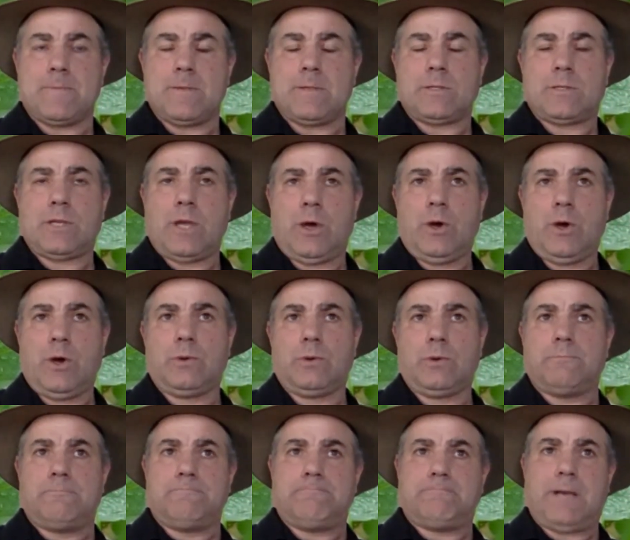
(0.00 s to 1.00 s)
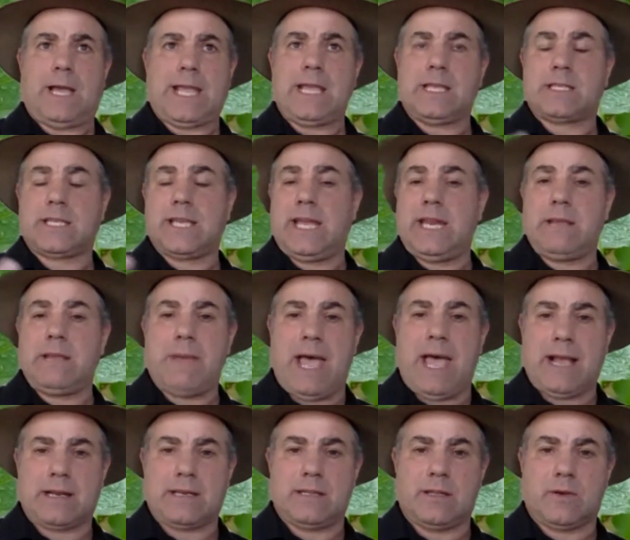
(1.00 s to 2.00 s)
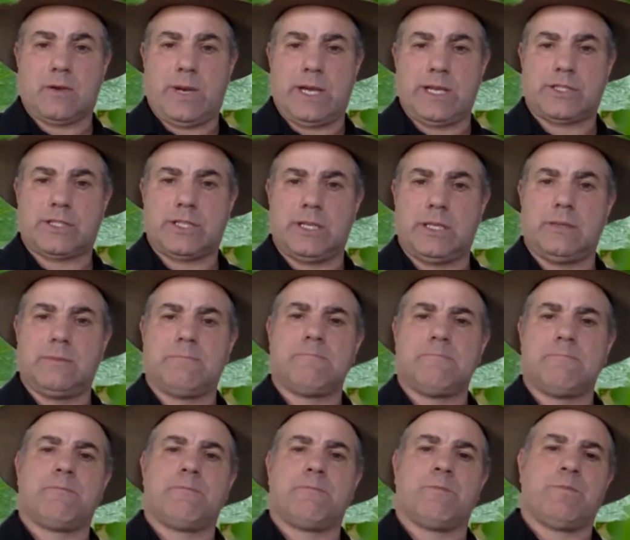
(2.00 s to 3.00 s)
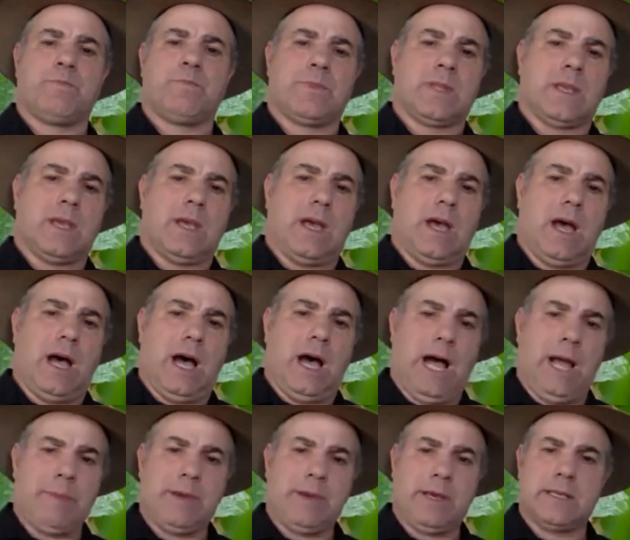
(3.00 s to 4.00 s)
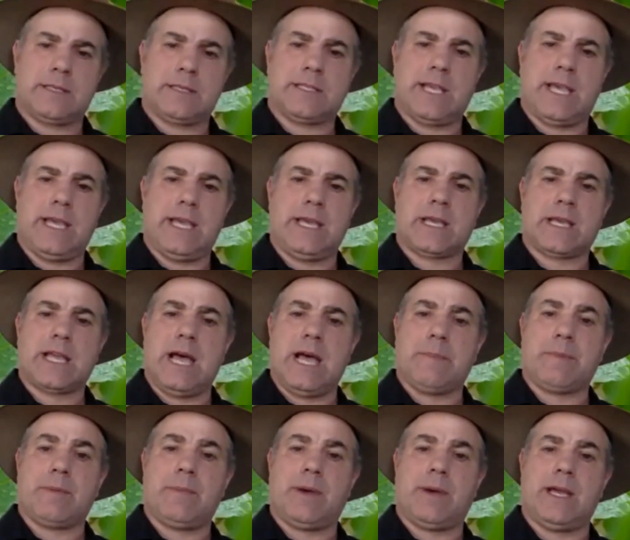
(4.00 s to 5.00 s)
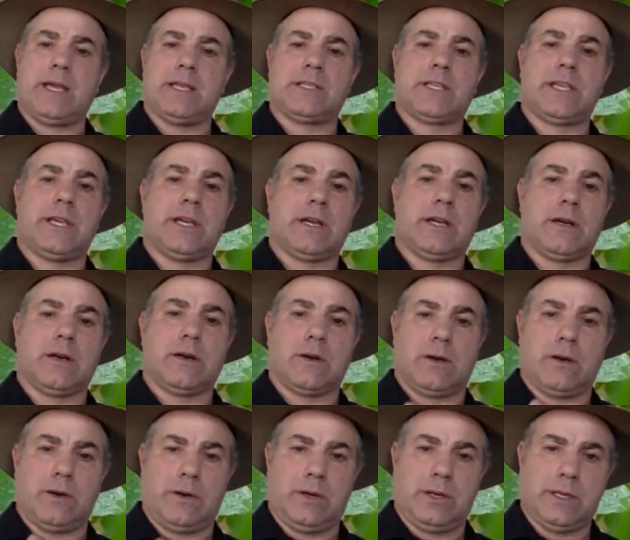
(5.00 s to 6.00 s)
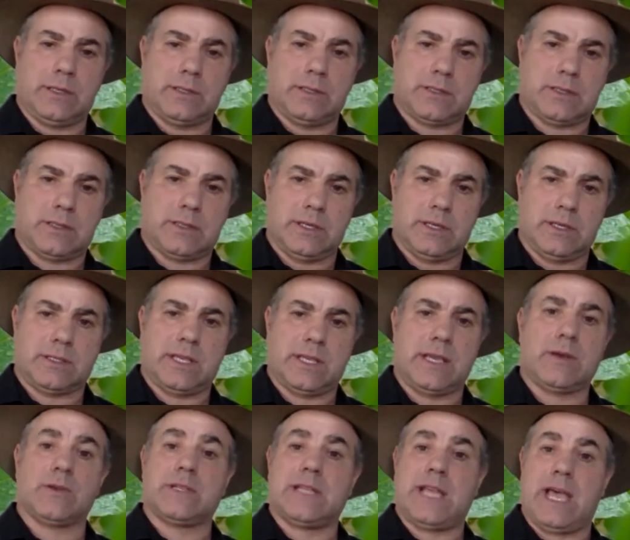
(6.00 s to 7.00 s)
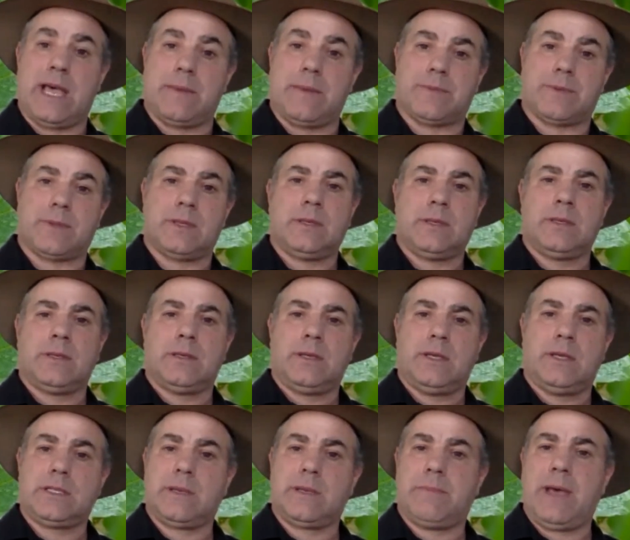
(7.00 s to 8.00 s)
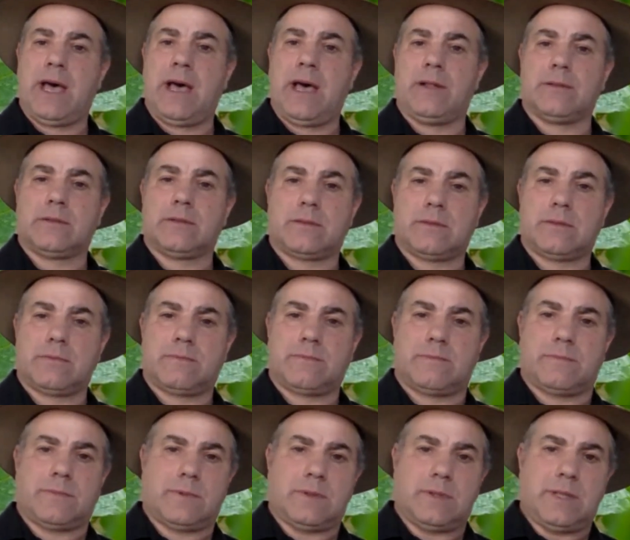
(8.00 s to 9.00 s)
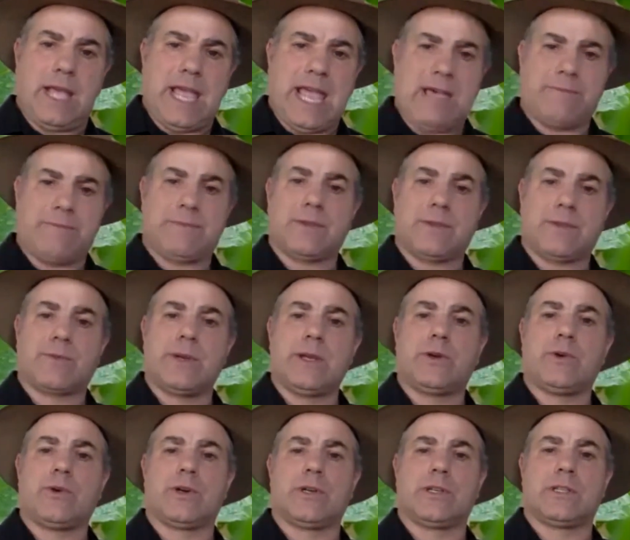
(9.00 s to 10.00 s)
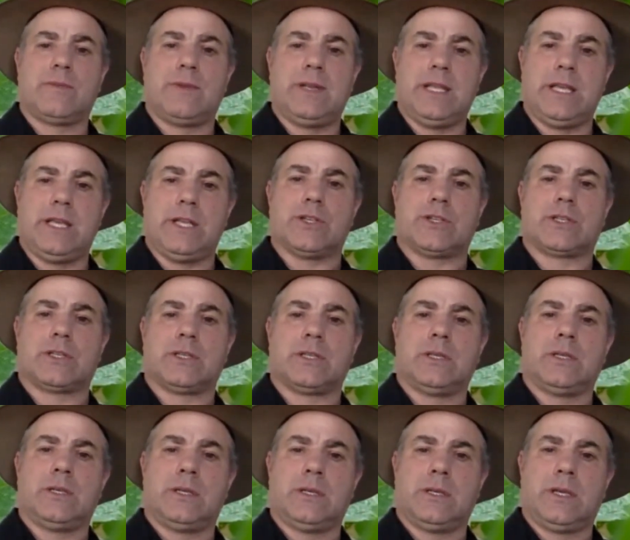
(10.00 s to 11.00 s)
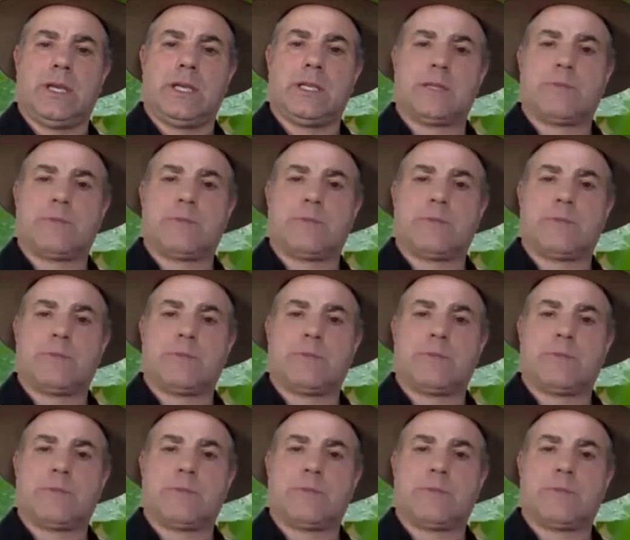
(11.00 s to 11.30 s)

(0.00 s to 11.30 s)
So I guess getting back to the question, I'm going to say a compromise here on a single depth is about 1/2 to 3/4 of an inch is